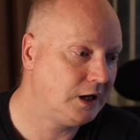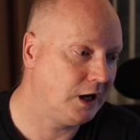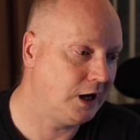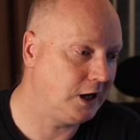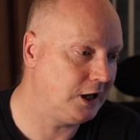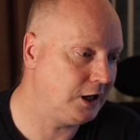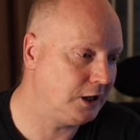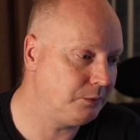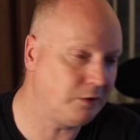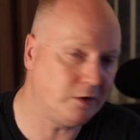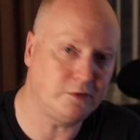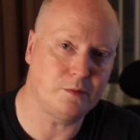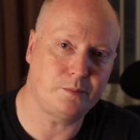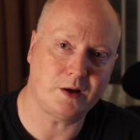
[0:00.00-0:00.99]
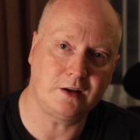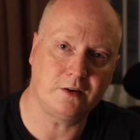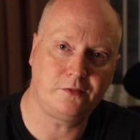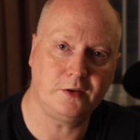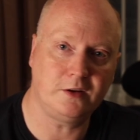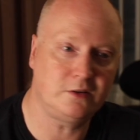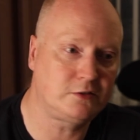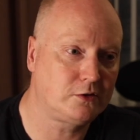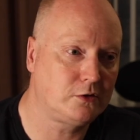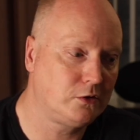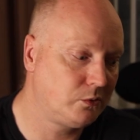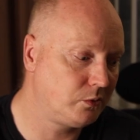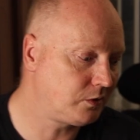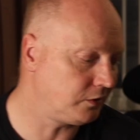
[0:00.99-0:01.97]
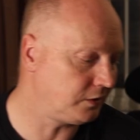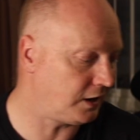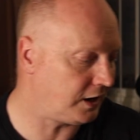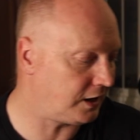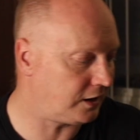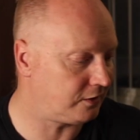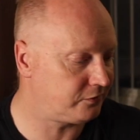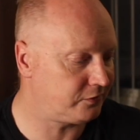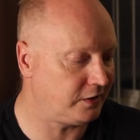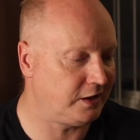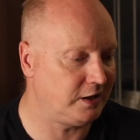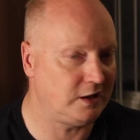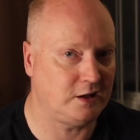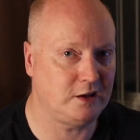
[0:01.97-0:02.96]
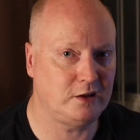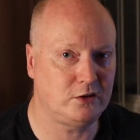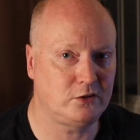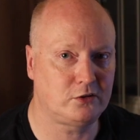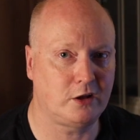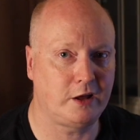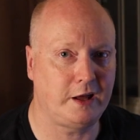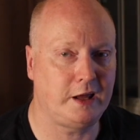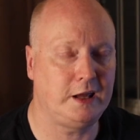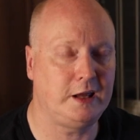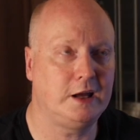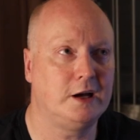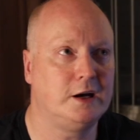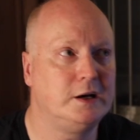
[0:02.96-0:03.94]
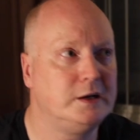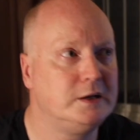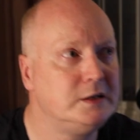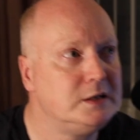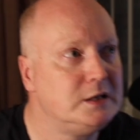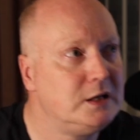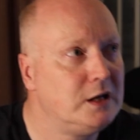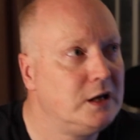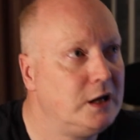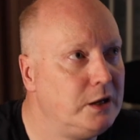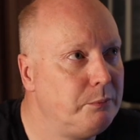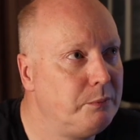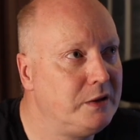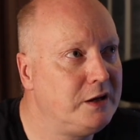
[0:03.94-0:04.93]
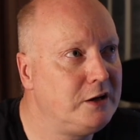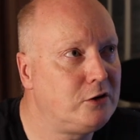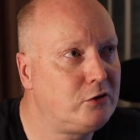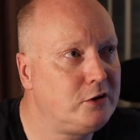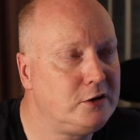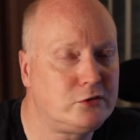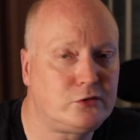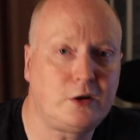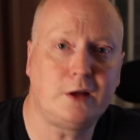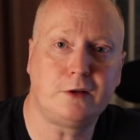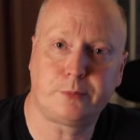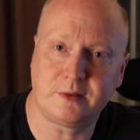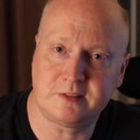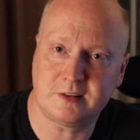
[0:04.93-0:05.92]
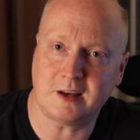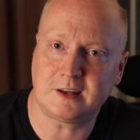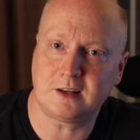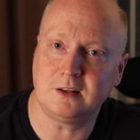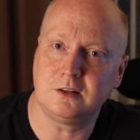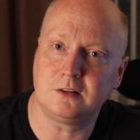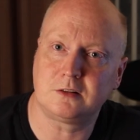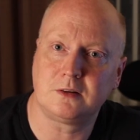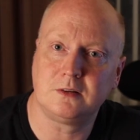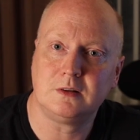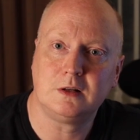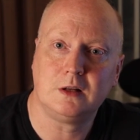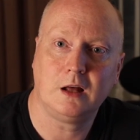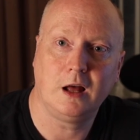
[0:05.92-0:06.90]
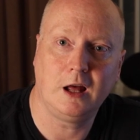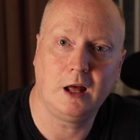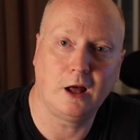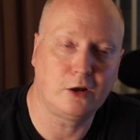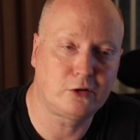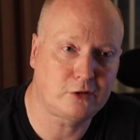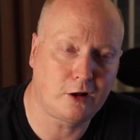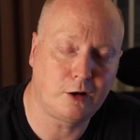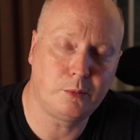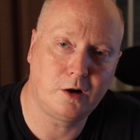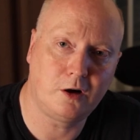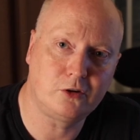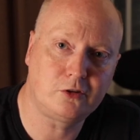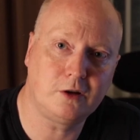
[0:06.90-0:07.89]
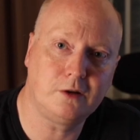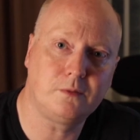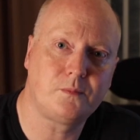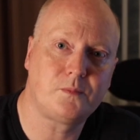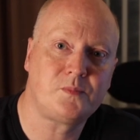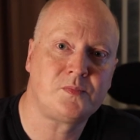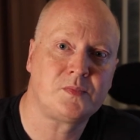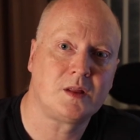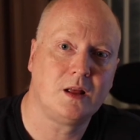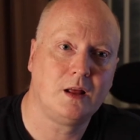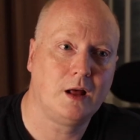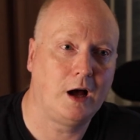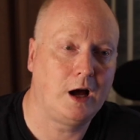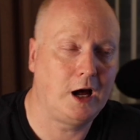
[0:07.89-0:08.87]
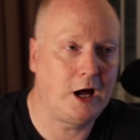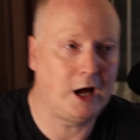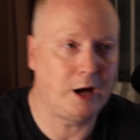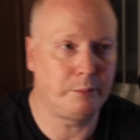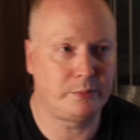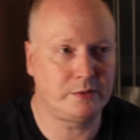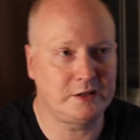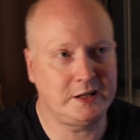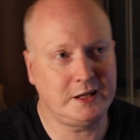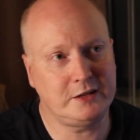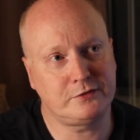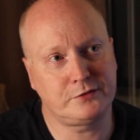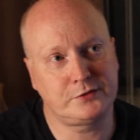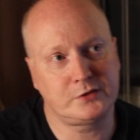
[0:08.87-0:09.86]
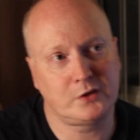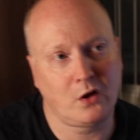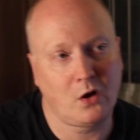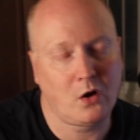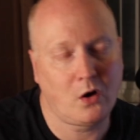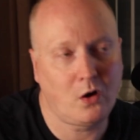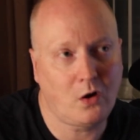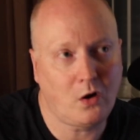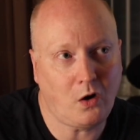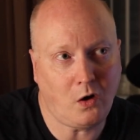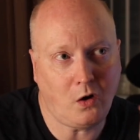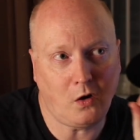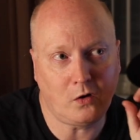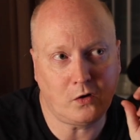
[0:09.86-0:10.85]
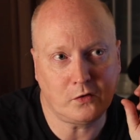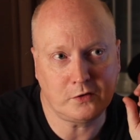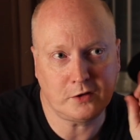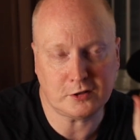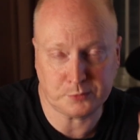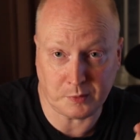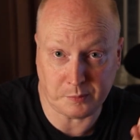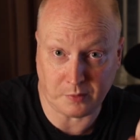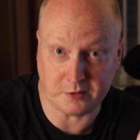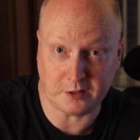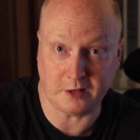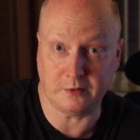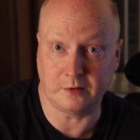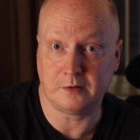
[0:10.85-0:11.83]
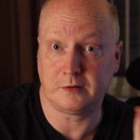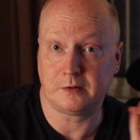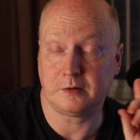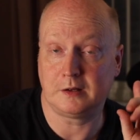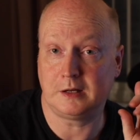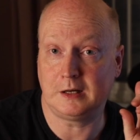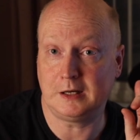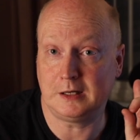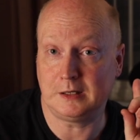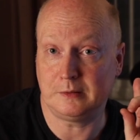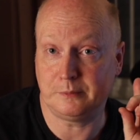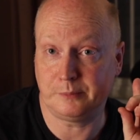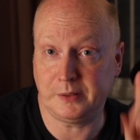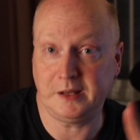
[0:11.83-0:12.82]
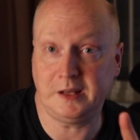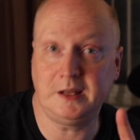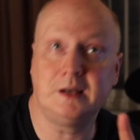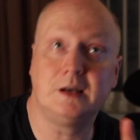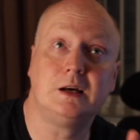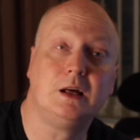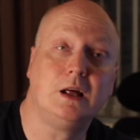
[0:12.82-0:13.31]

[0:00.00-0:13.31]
Other benefits we're going to have is a increased frames per second, slow motion. I believe on the Osmo Pocket P,